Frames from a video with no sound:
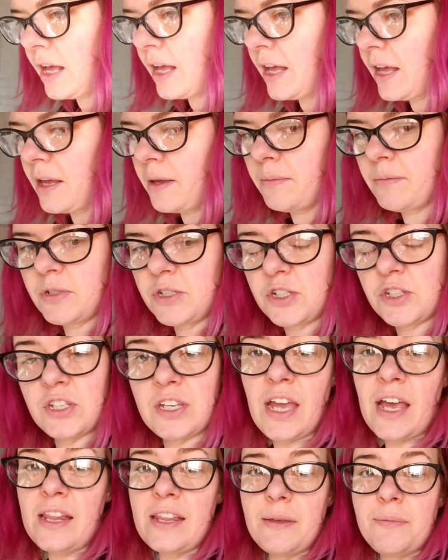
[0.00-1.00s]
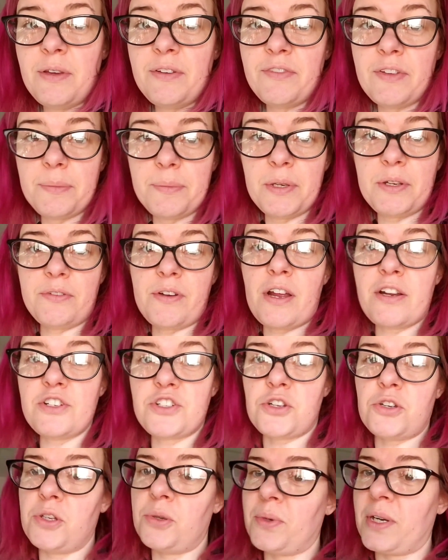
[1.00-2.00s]
So yeah, let me flip you
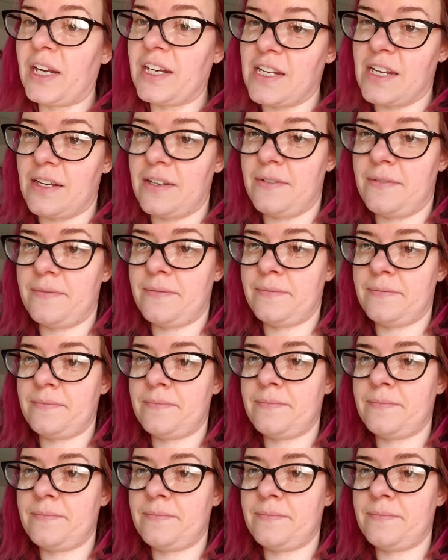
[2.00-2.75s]
around and show you what I did.